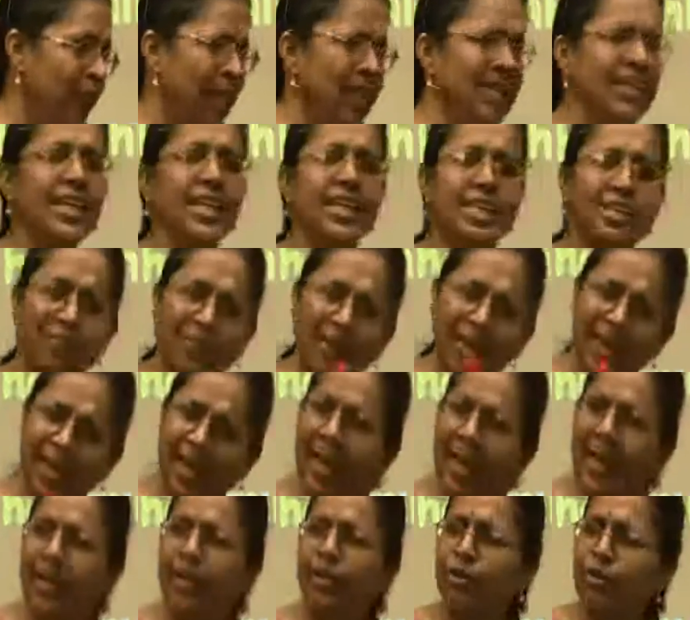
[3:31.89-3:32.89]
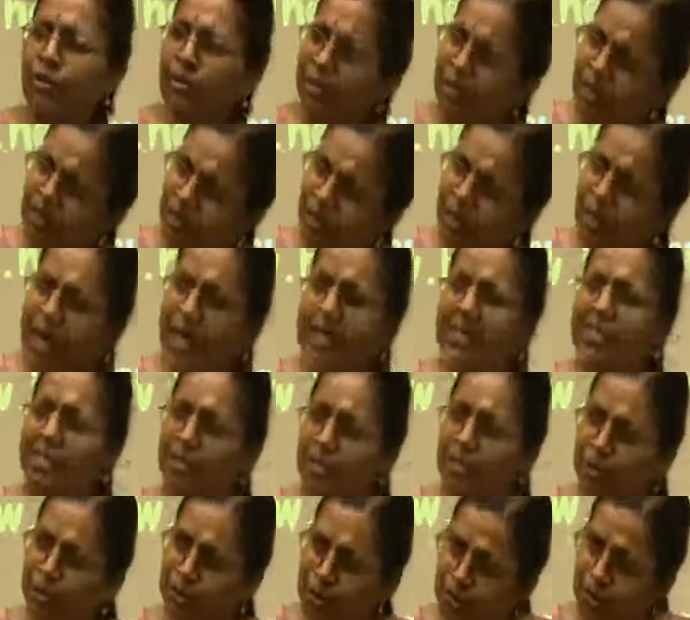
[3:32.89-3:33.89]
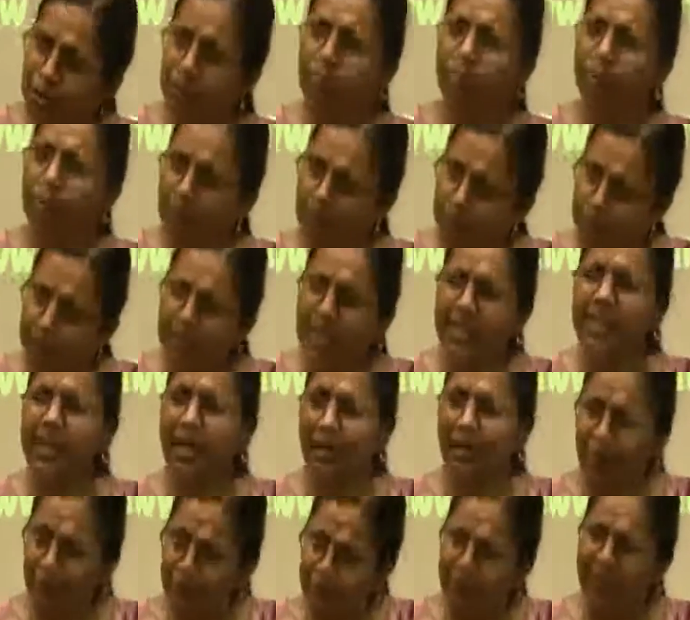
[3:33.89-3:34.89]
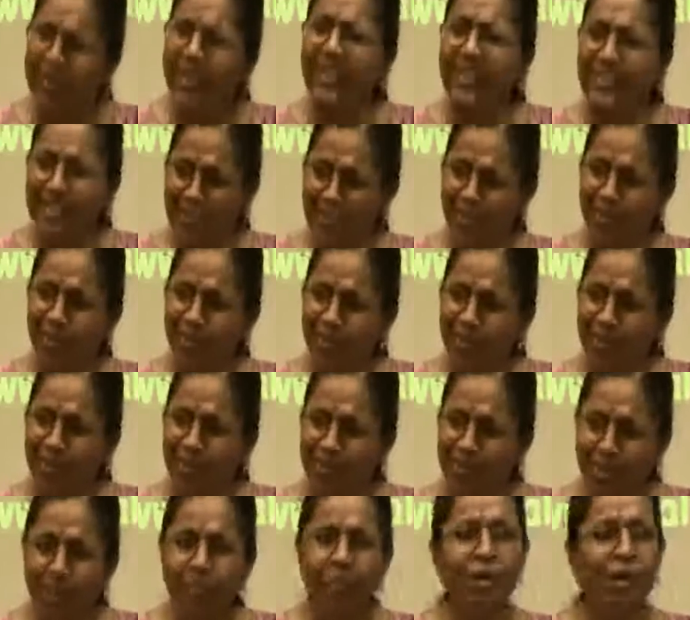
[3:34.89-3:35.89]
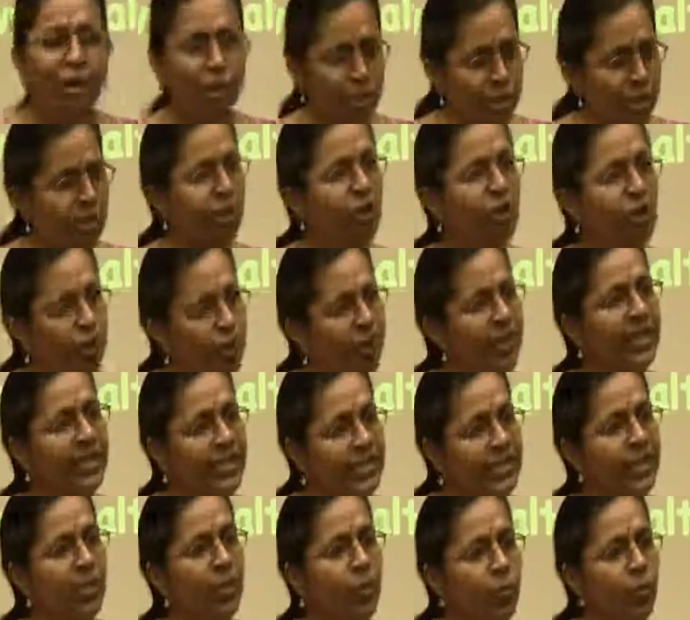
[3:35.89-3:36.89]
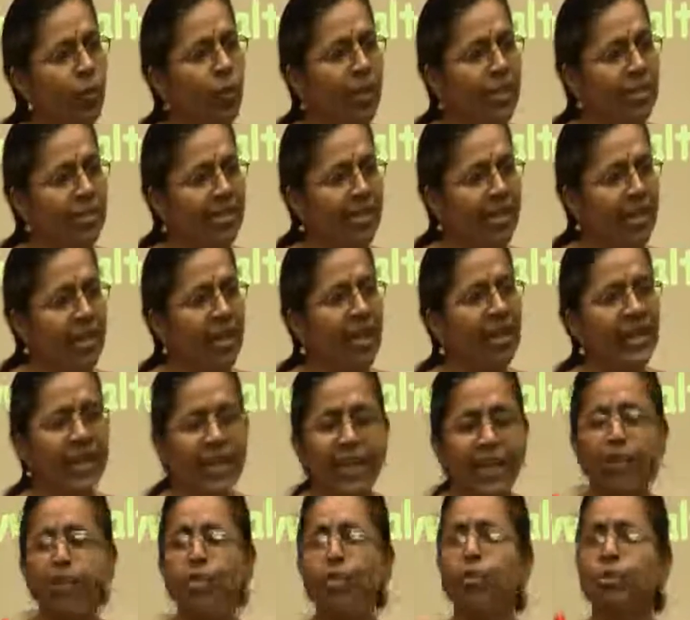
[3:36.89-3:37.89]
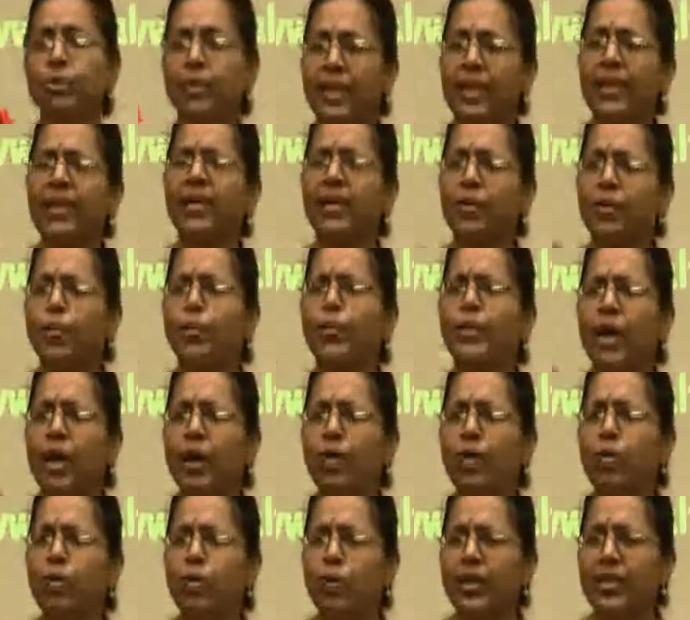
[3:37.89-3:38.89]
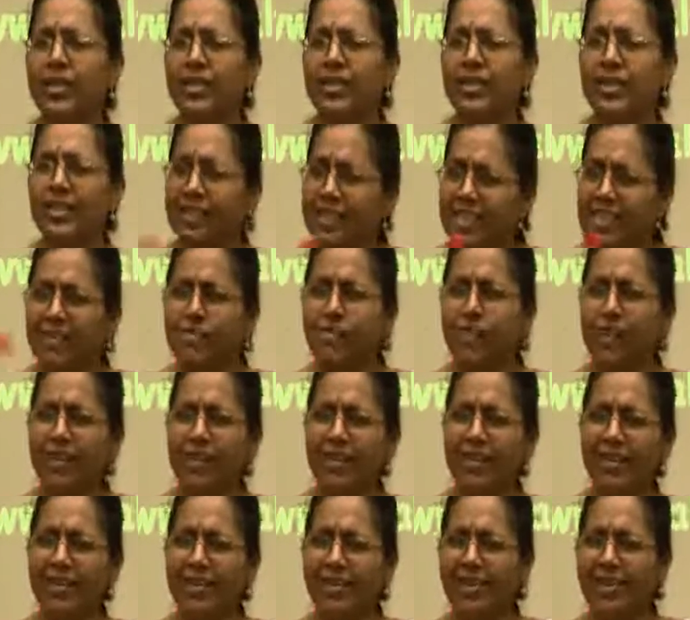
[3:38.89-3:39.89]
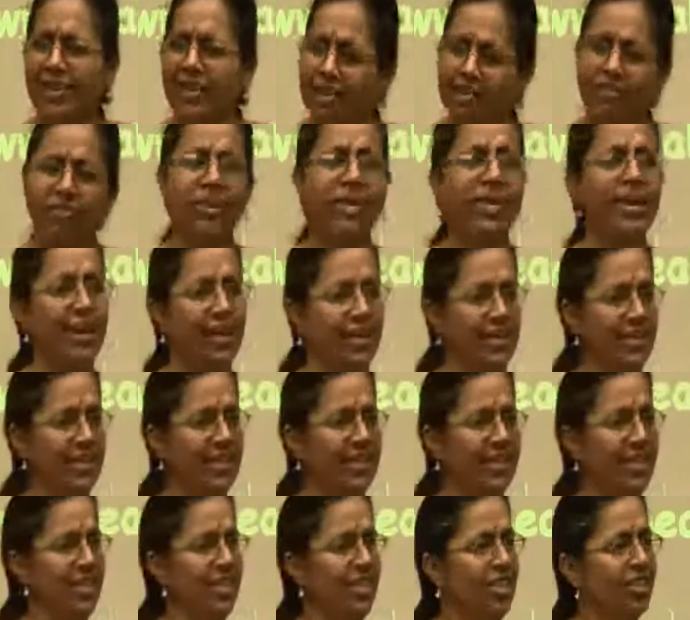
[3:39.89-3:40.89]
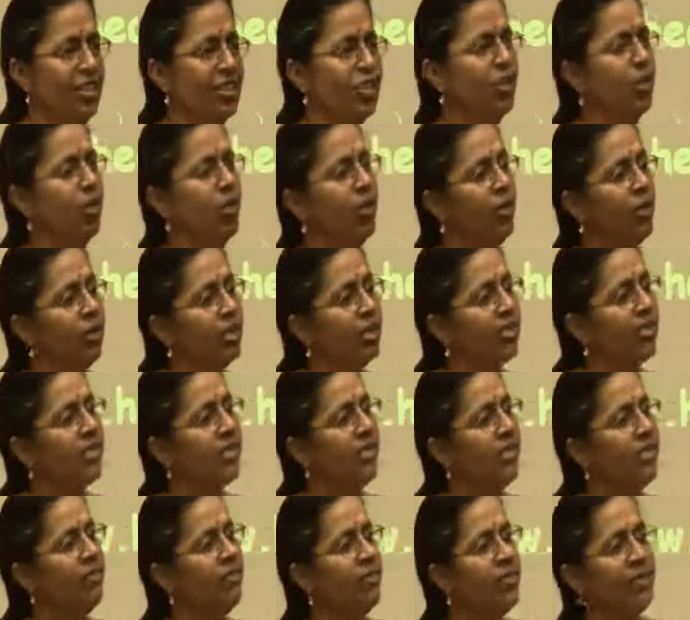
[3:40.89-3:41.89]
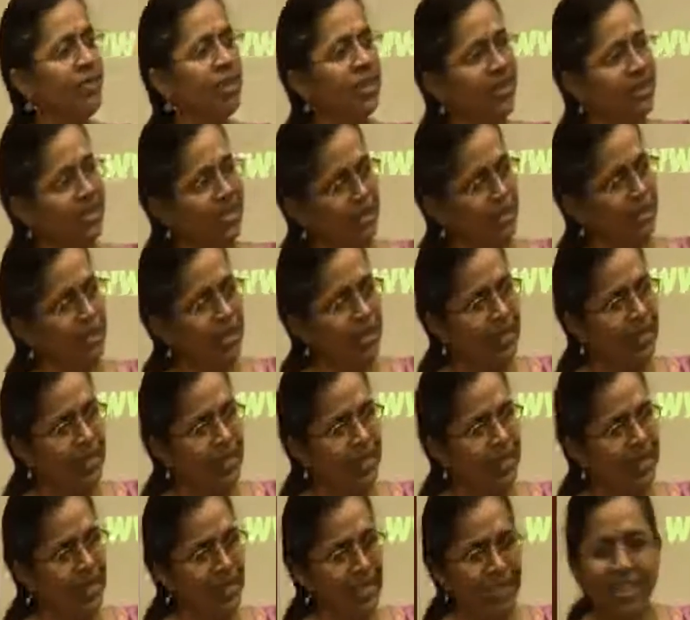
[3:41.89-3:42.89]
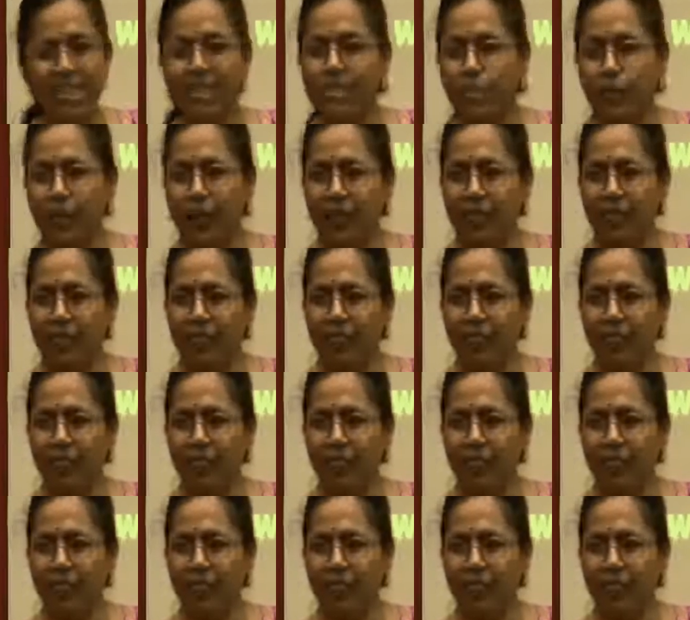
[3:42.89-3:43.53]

And that's why I could ask you to put it down, pen it down, because you're doing it in words. Can you think without words in this manner? We can't. So, Savitarka Samadhi is one.